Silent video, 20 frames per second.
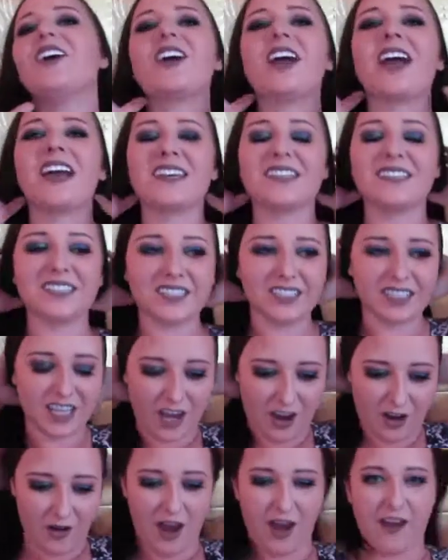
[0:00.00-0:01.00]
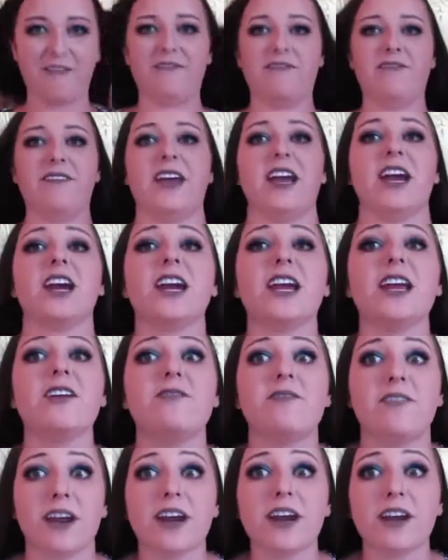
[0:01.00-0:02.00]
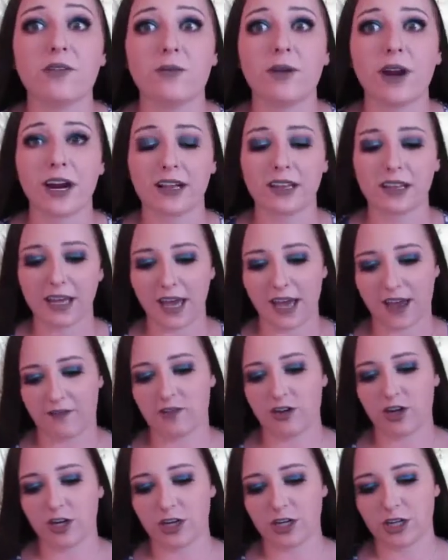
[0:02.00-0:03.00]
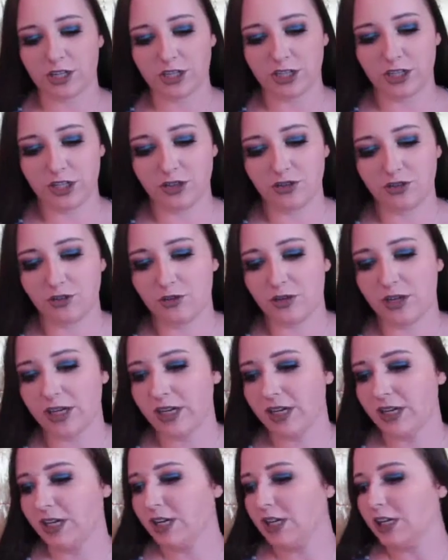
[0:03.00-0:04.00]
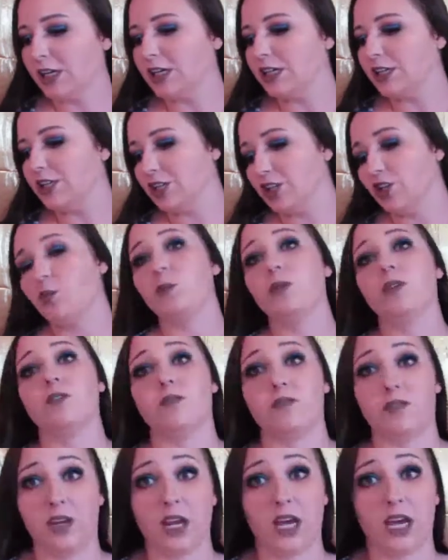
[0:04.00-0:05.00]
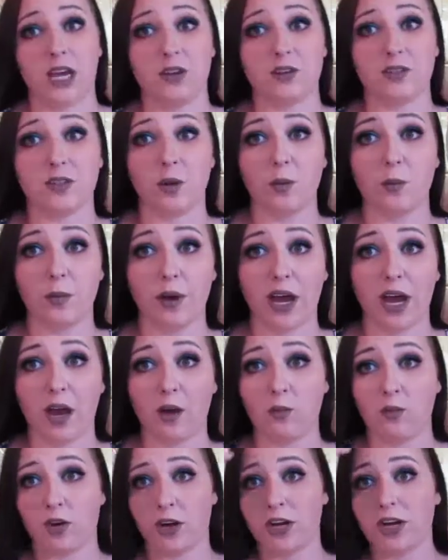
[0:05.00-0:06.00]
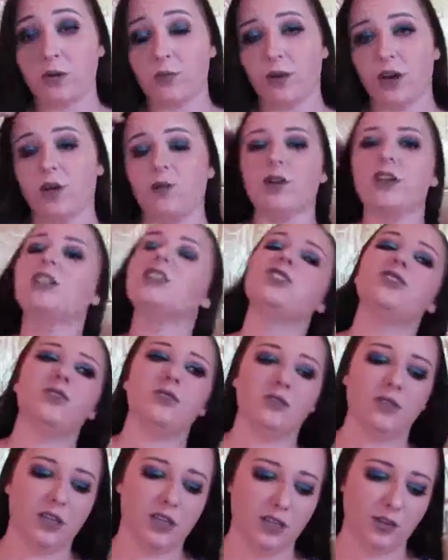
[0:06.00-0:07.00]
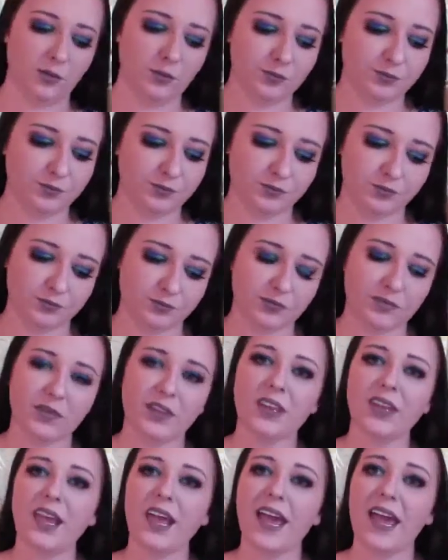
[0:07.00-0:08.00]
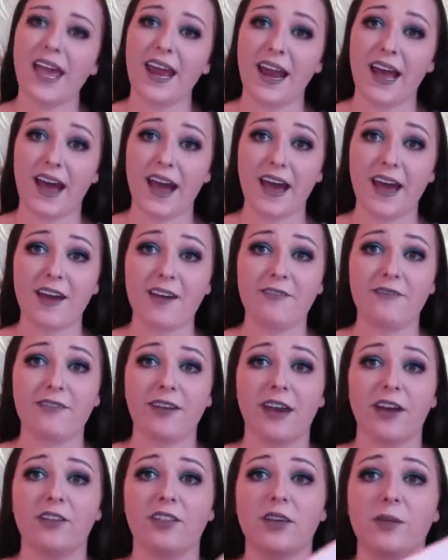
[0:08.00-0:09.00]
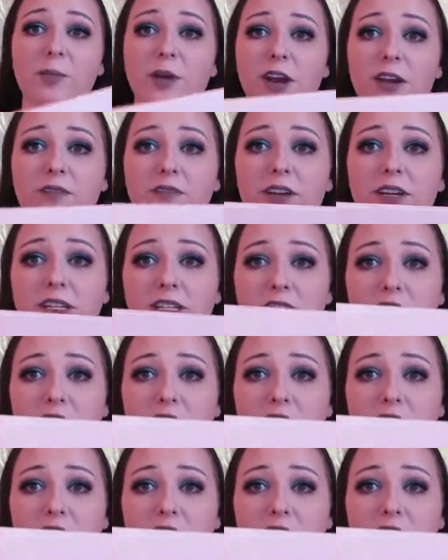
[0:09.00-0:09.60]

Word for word: okay, so I very rarely ever do dupe videos, but I wanted to bring one to you, and I have found the perfect